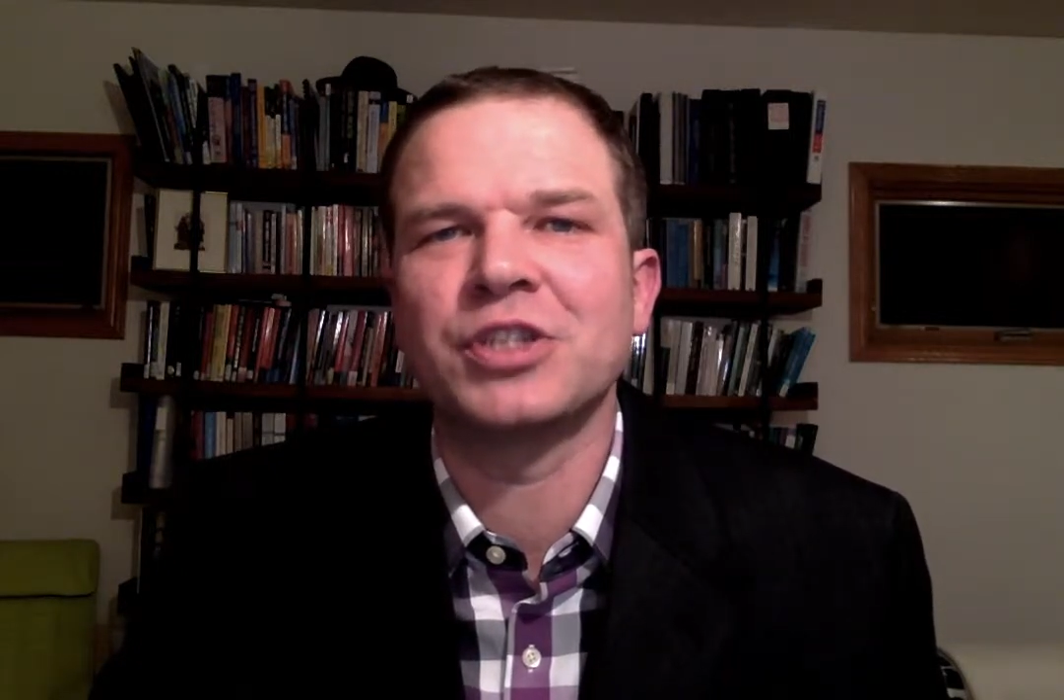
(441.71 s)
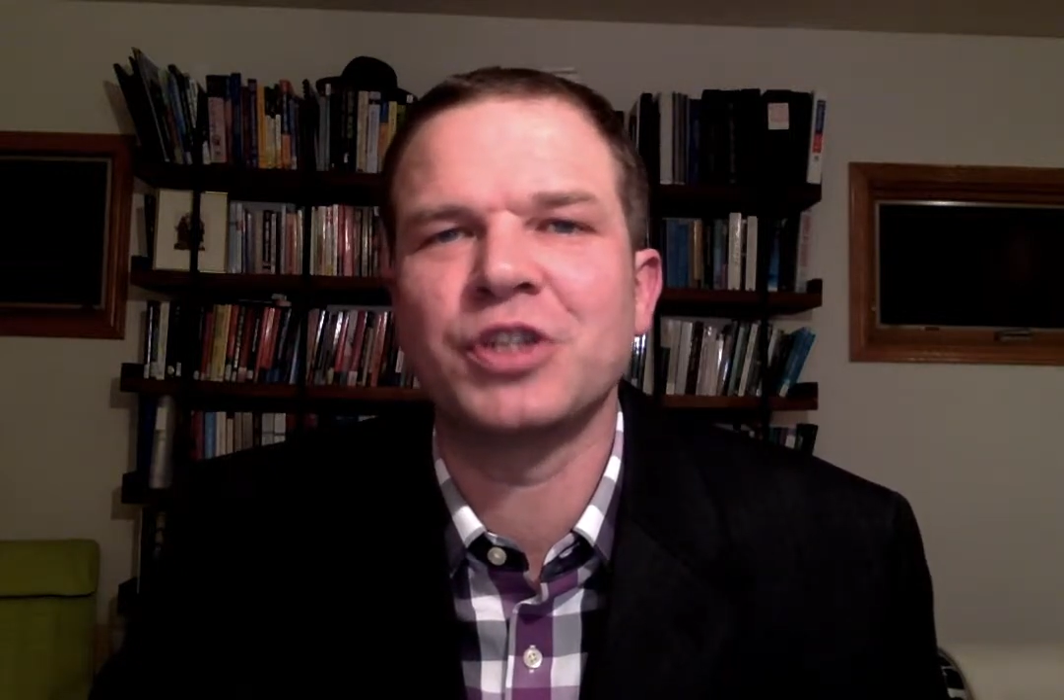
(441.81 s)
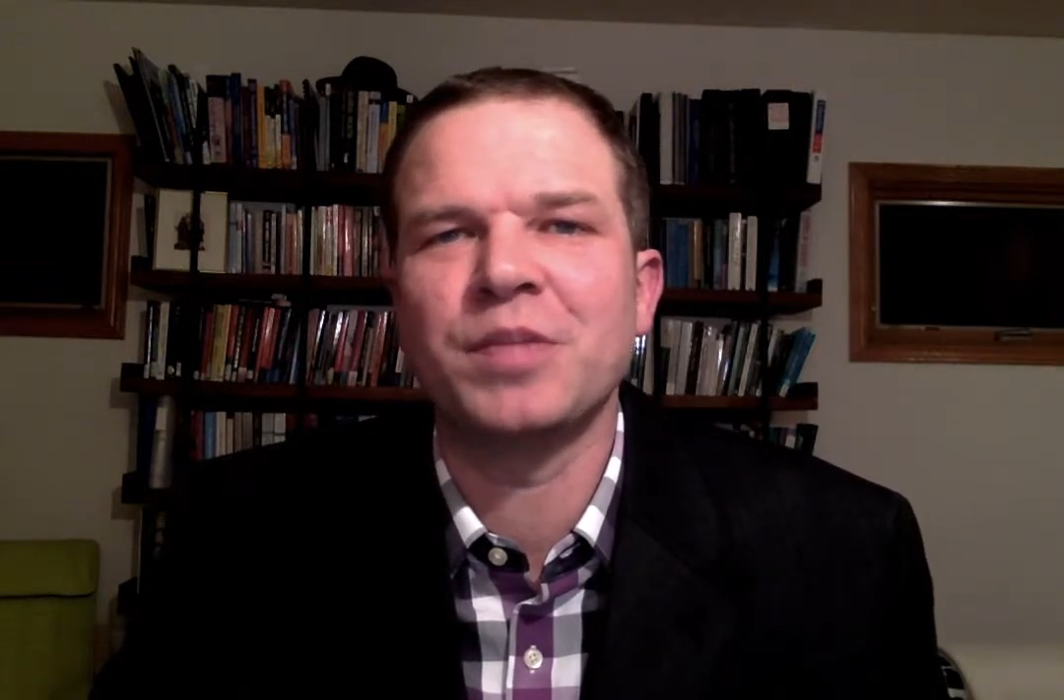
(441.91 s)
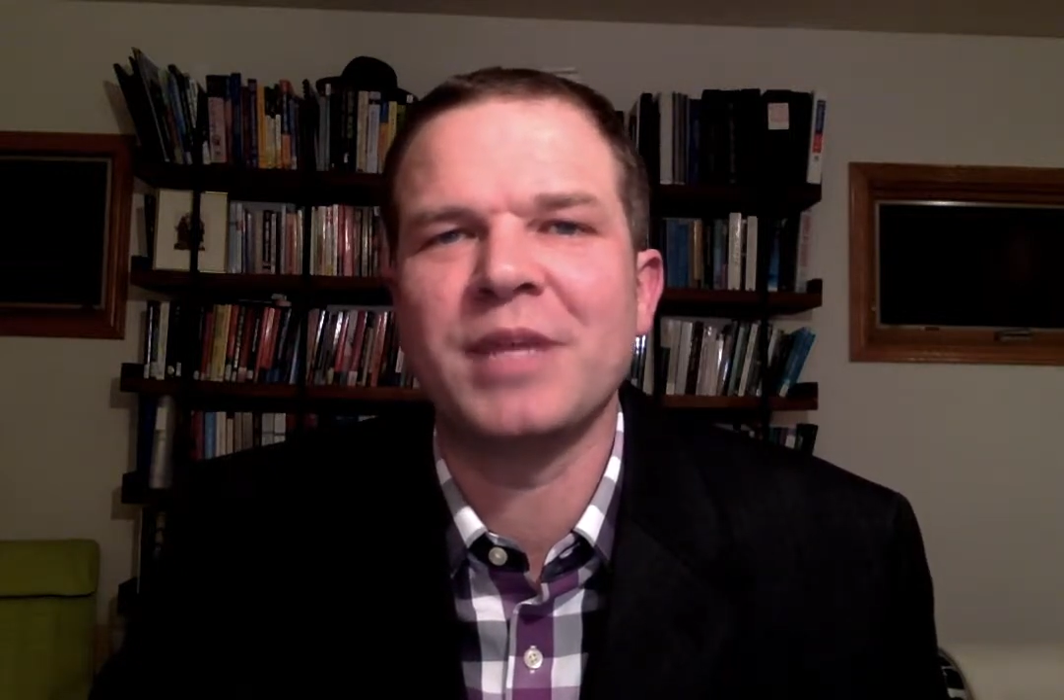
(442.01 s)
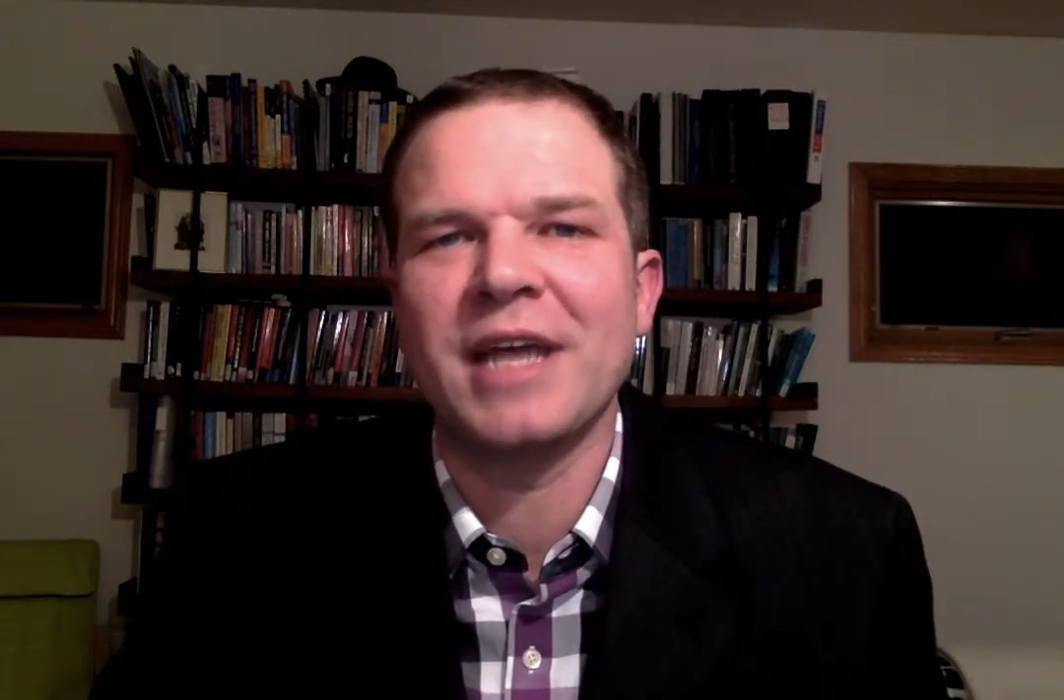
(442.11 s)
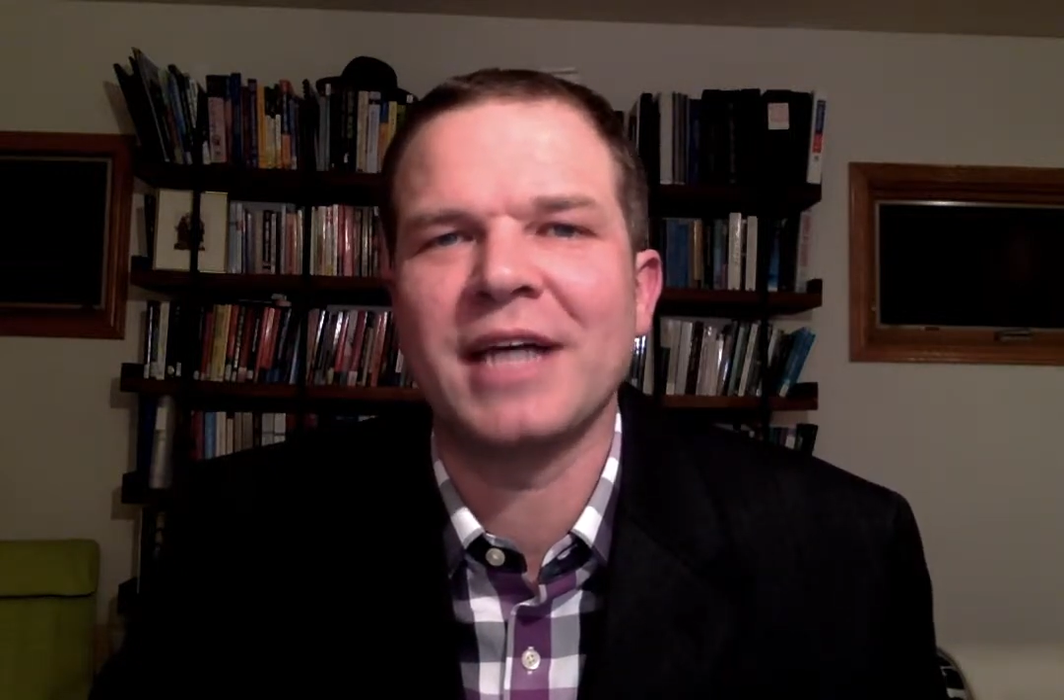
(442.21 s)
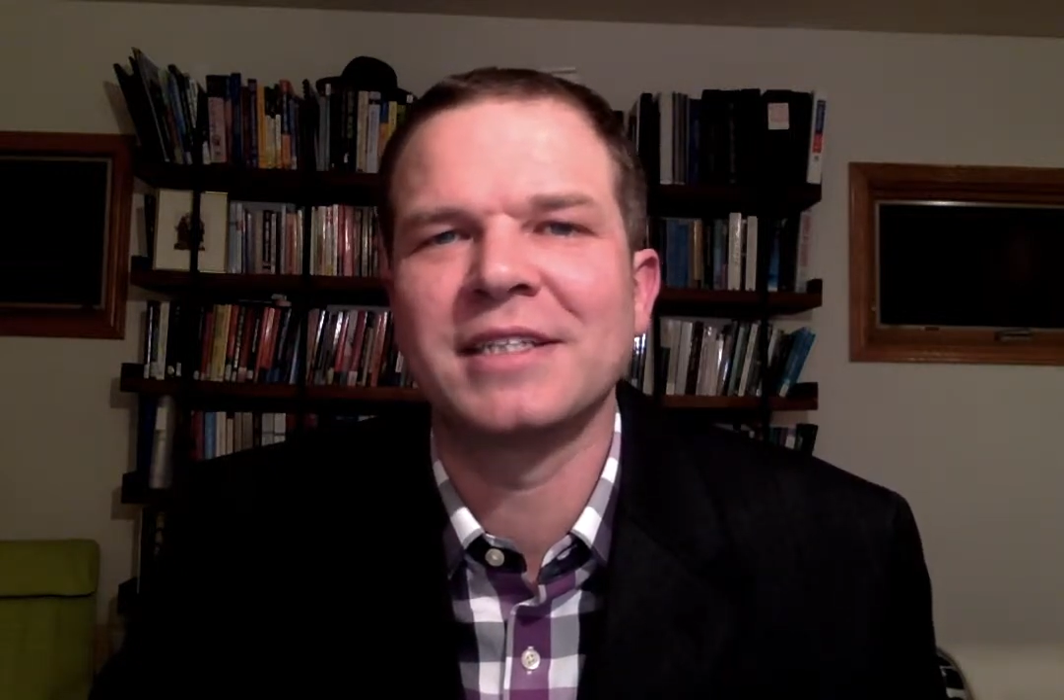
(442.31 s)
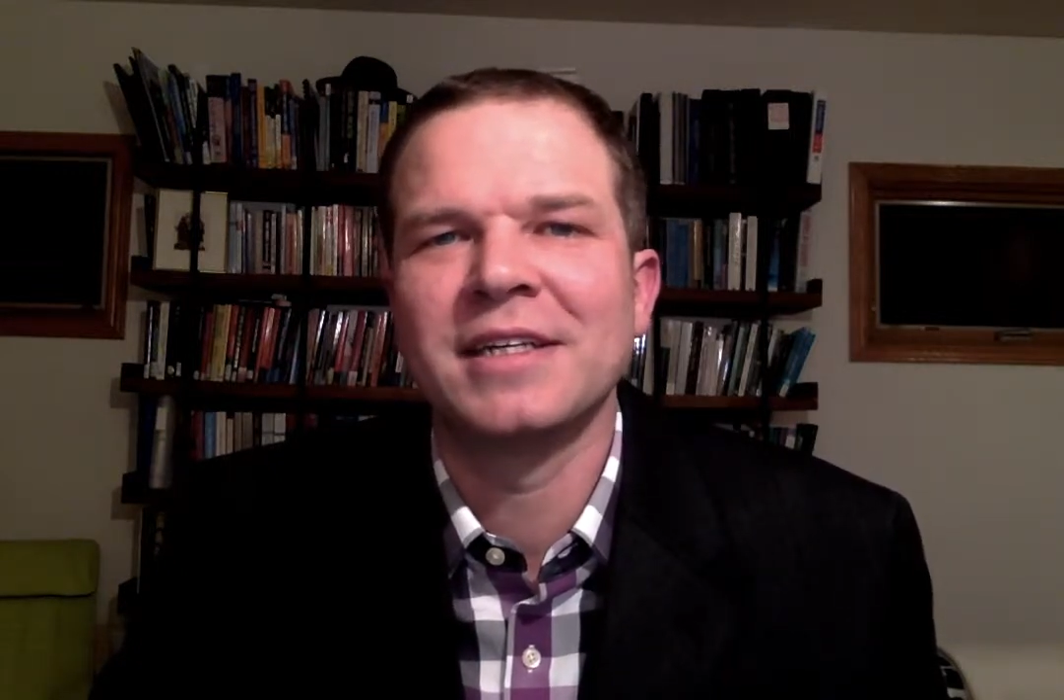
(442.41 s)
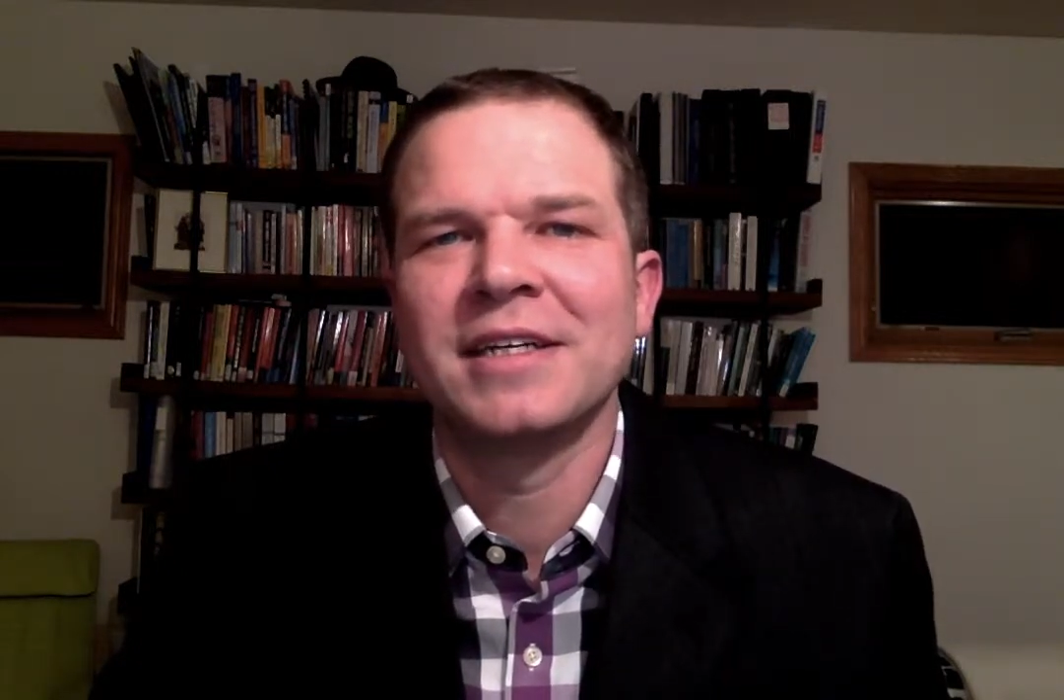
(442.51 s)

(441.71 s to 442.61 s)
should be at.